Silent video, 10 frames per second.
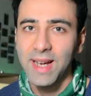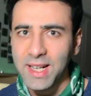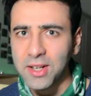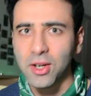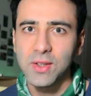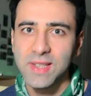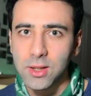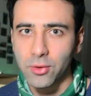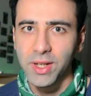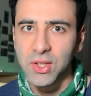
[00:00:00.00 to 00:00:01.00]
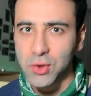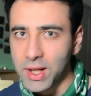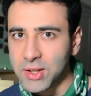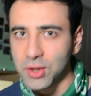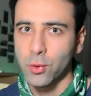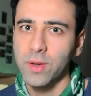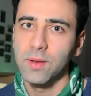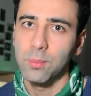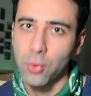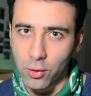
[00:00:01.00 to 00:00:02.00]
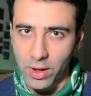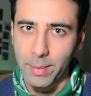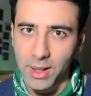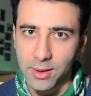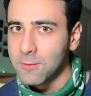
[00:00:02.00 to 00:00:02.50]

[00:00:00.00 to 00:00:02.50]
and an auxiliary data-driven programming.